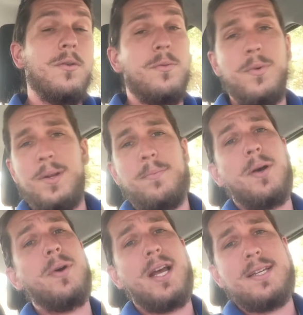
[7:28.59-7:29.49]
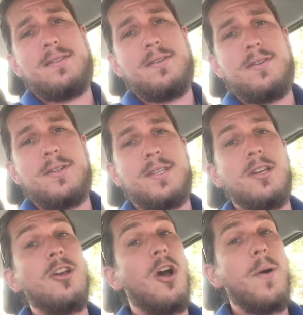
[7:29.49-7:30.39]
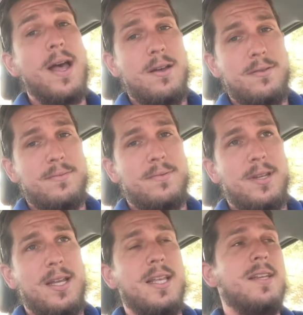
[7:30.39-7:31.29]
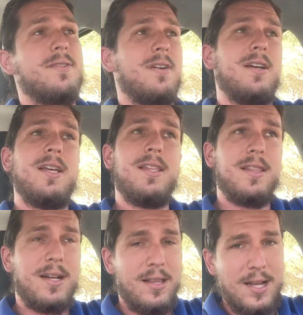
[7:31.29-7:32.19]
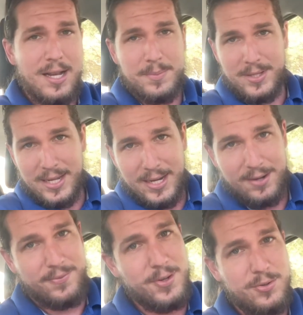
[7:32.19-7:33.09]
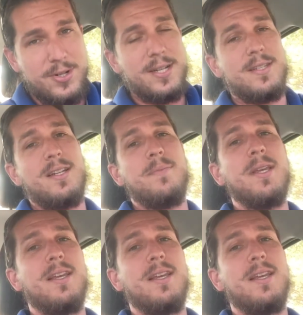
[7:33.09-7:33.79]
But when Icelanders go out and they start hitting the clubs and they get a few drinks in them,